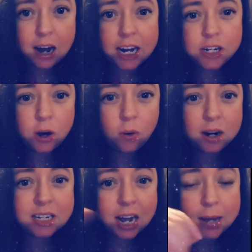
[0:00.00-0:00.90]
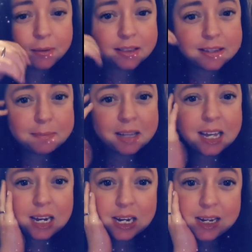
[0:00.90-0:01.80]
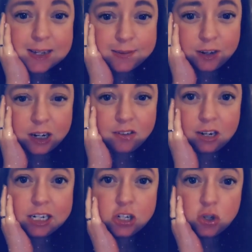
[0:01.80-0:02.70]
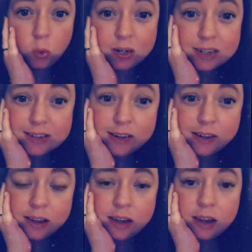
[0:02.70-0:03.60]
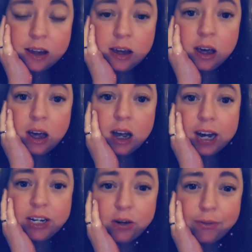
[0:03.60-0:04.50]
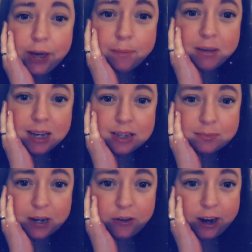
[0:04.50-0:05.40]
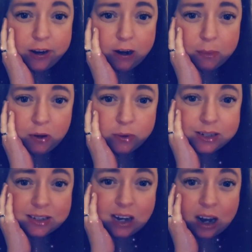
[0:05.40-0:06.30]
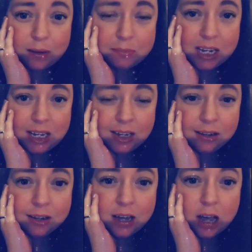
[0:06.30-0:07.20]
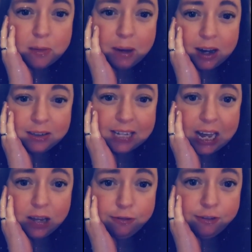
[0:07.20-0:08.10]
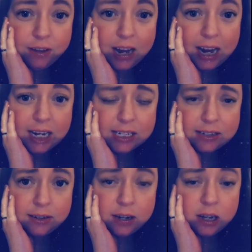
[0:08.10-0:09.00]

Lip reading: I know our time on this planet is very, very short. I know that because my great-grandma always taught me about life, and